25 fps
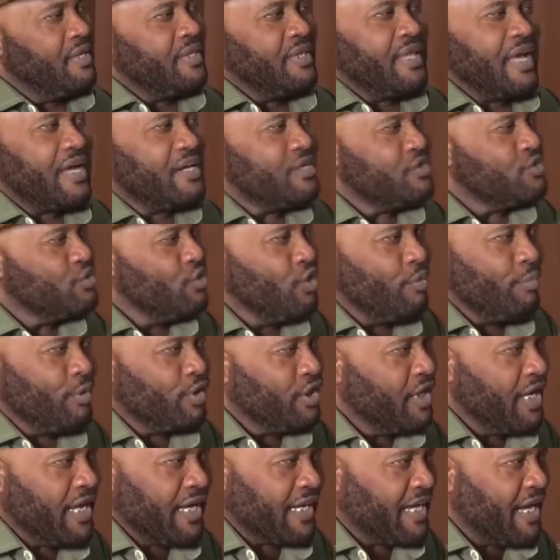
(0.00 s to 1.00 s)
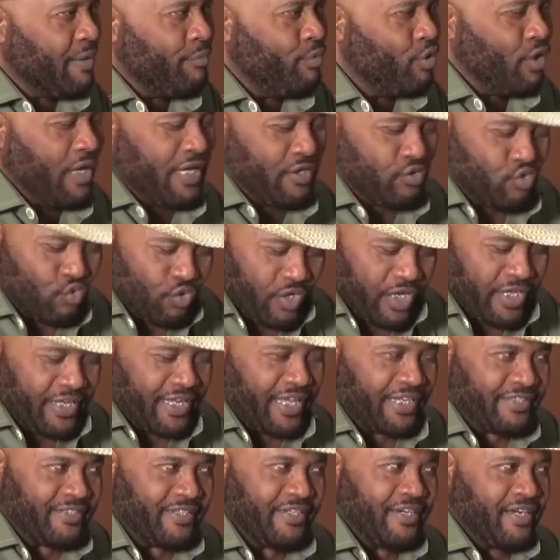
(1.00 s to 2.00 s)
There is nobody like Abiola today in
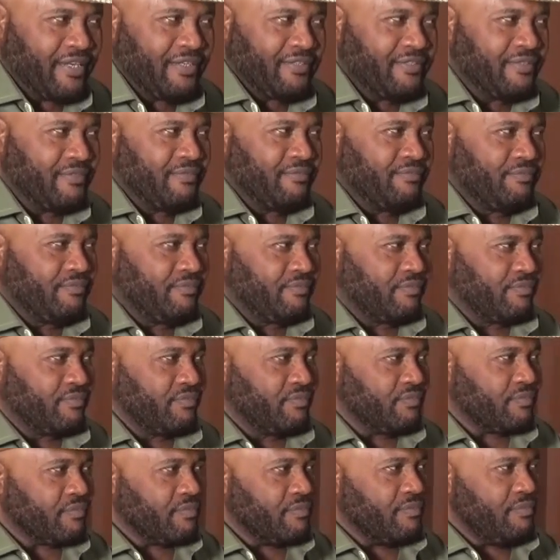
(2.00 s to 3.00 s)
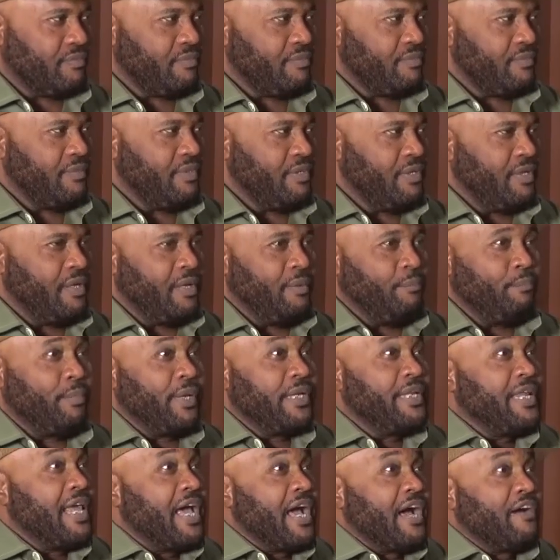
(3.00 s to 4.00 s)
Nigeria.
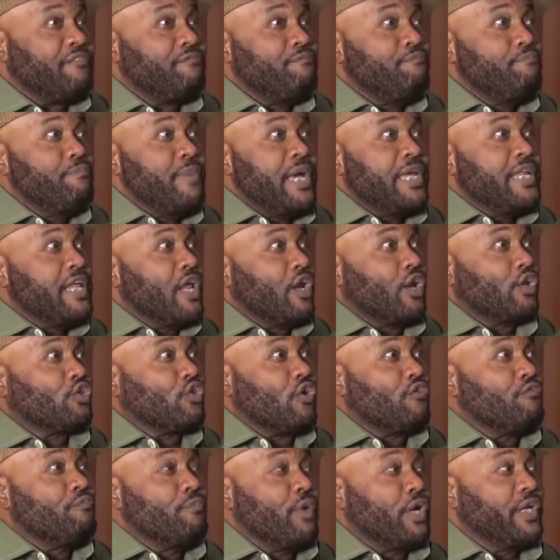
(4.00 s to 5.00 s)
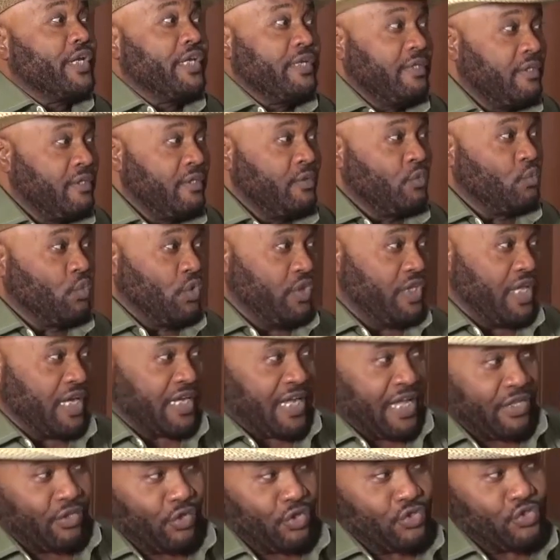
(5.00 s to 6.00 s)
But they have made a lot of money which they
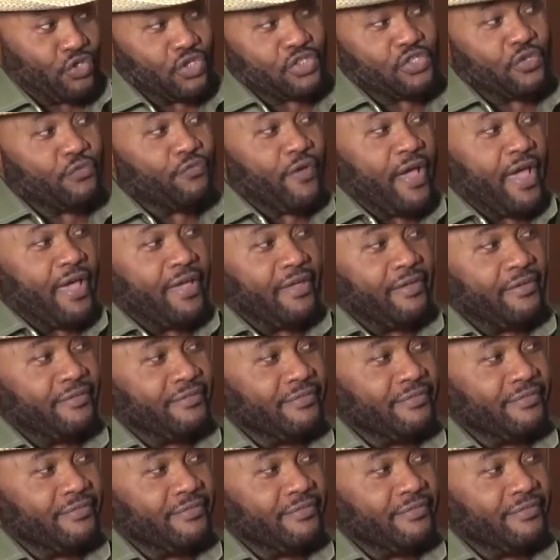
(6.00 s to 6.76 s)
cannot justify.